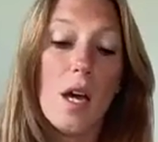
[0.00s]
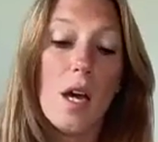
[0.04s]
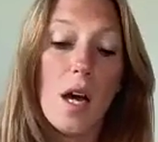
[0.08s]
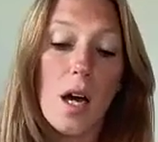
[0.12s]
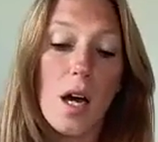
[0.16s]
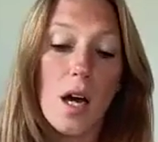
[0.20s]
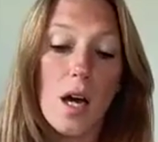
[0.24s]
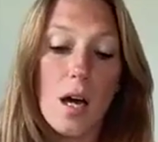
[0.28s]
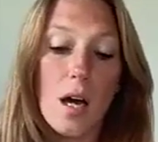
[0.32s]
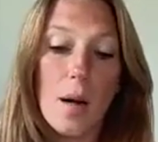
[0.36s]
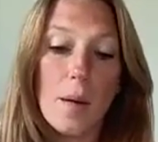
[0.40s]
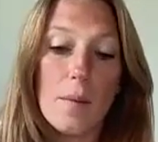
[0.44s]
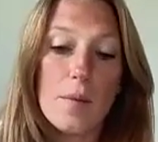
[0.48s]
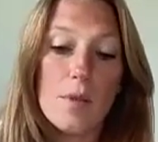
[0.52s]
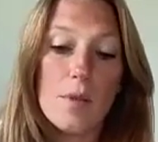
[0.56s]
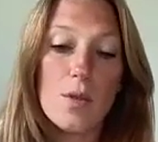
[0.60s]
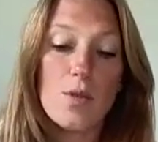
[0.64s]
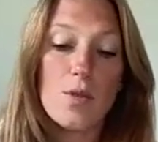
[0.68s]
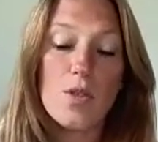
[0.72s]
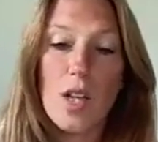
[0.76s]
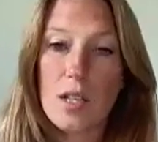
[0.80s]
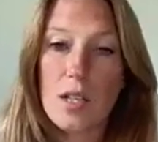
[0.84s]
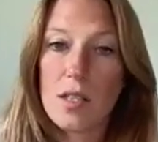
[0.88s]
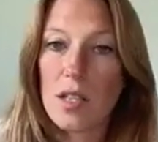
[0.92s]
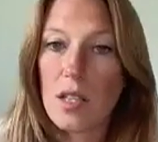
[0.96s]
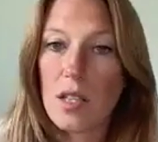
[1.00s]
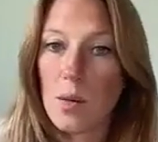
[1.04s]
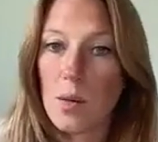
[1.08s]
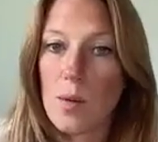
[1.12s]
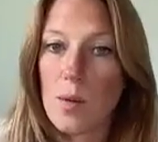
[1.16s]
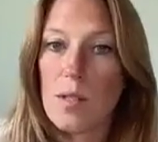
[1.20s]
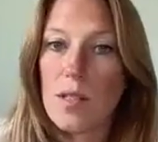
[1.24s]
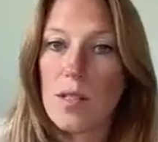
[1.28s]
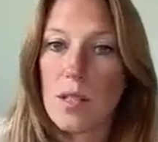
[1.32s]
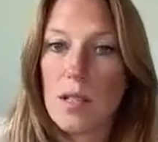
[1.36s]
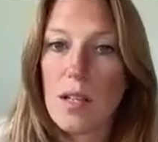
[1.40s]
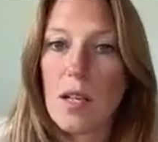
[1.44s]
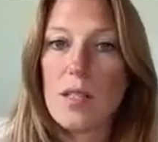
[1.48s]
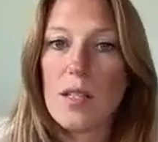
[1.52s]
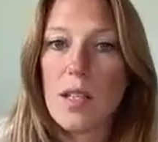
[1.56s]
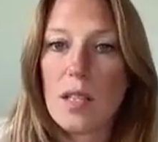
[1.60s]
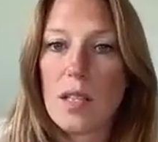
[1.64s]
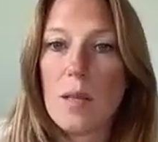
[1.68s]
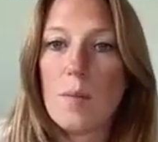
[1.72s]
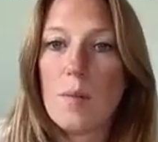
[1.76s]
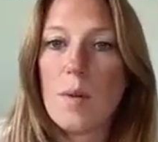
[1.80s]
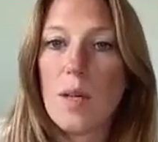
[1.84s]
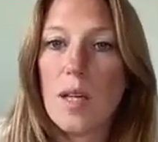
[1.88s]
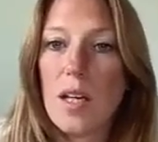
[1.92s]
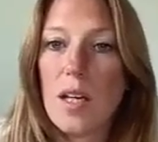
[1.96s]
So Jessica will send us at
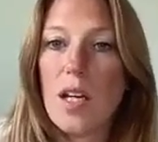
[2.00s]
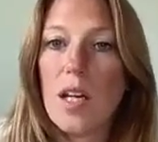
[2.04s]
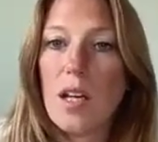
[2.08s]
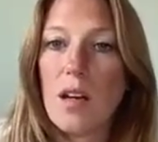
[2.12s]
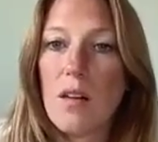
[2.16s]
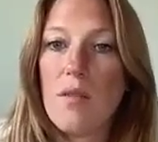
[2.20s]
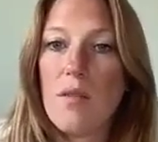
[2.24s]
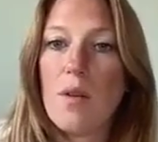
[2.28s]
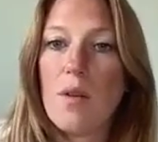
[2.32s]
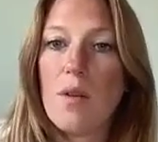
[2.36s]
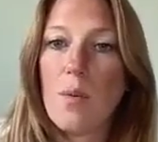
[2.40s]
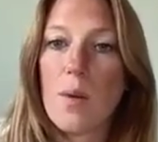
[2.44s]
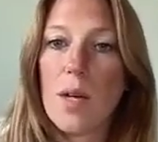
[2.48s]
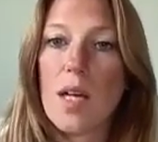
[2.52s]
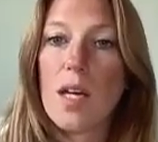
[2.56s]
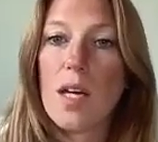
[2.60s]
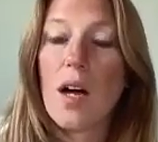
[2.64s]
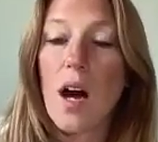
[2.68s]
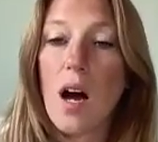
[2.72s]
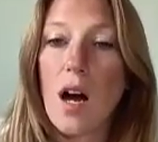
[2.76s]
the beginning of the week